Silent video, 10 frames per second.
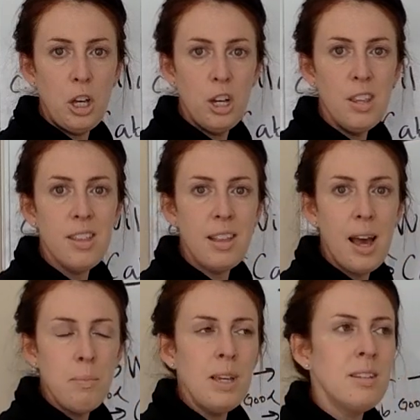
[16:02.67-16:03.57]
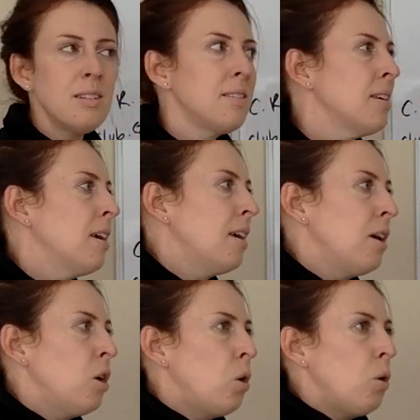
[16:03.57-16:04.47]
good, then that means
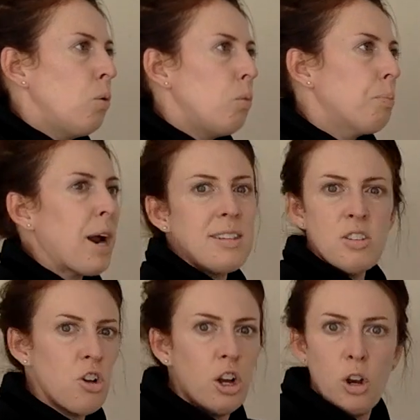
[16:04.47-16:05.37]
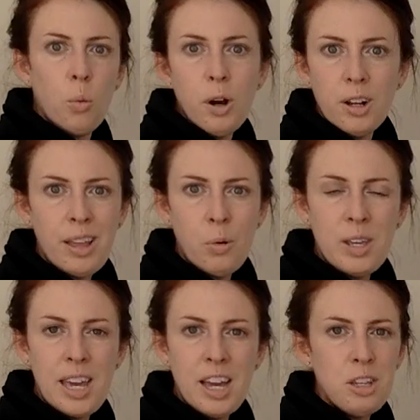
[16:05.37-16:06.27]
prices aren't going to work. Like, we
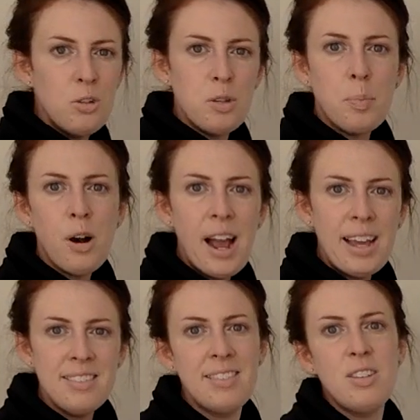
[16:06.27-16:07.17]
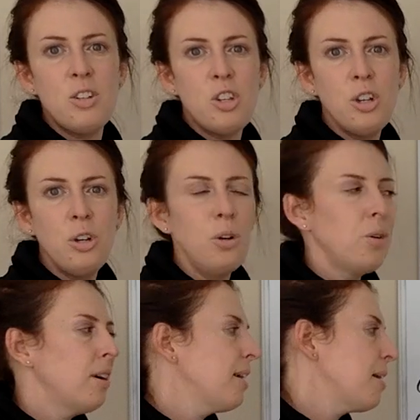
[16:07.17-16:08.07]
can't use a price
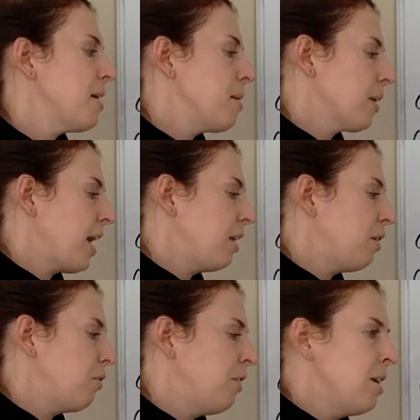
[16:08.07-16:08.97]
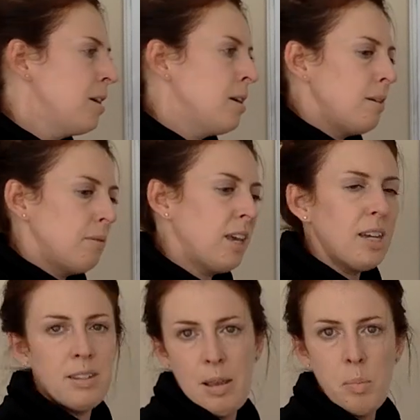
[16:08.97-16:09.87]
to kind of
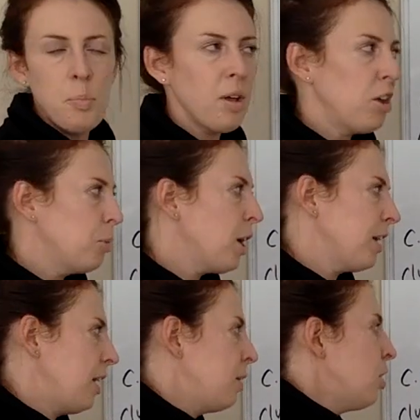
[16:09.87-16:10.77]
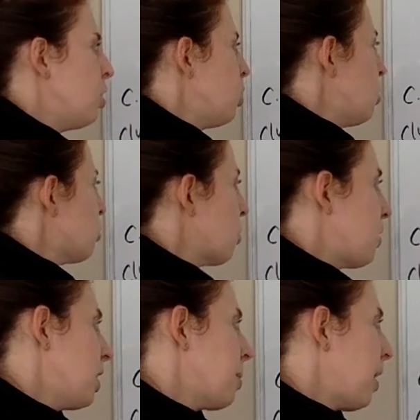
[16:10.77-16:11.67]
kick some people out of the market. So
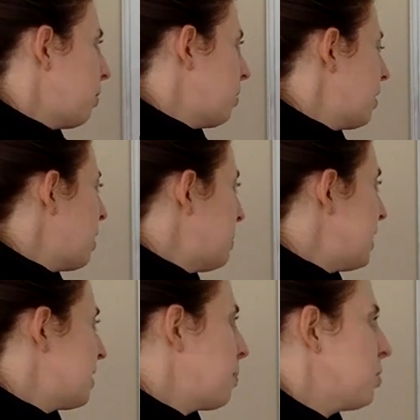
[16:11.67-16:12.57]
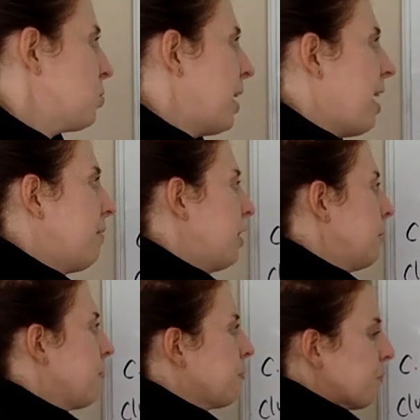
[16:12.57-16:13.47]
think about the examples we have here.